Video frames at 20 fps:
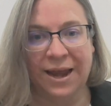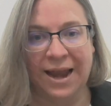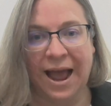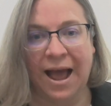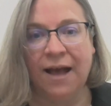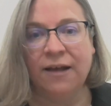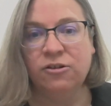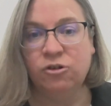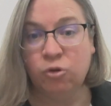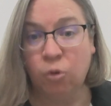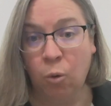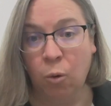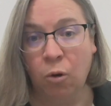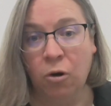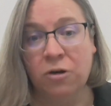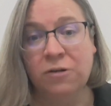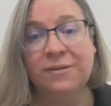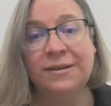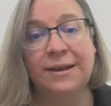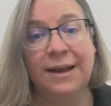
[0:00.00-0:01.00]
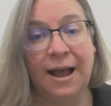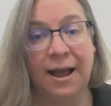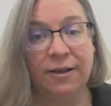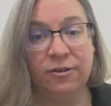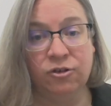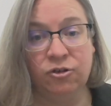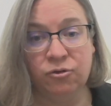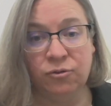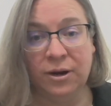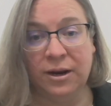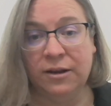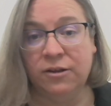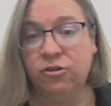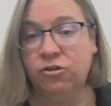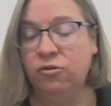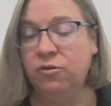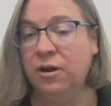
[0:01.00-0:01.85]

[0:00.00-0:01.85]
It has chords, it has strings.